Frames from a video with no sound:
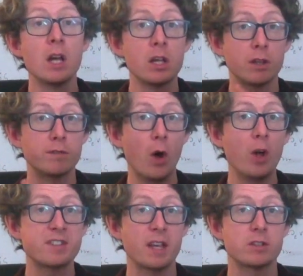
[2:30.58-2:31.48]
The
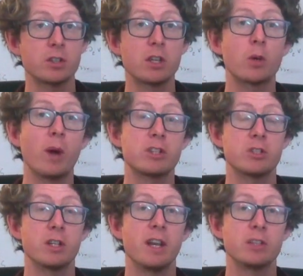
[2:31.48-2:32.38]
false answer to the
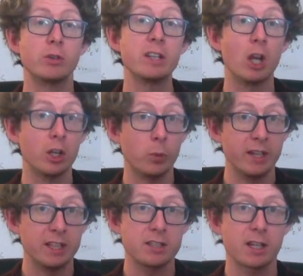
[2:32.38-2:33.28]
question is written on the
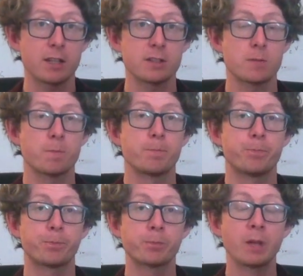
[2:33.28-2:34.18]
winning ticket.
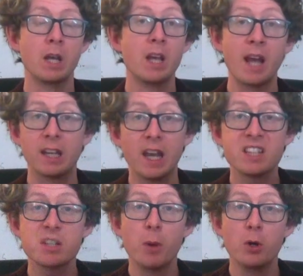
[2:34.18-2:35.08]
And
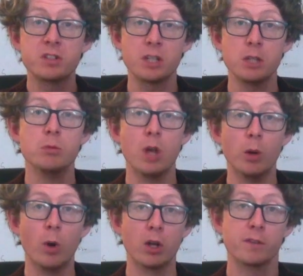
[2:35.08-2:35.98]
let's suppose that you
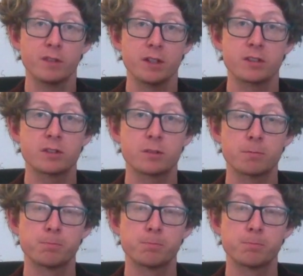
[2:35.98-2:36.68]
know all of this.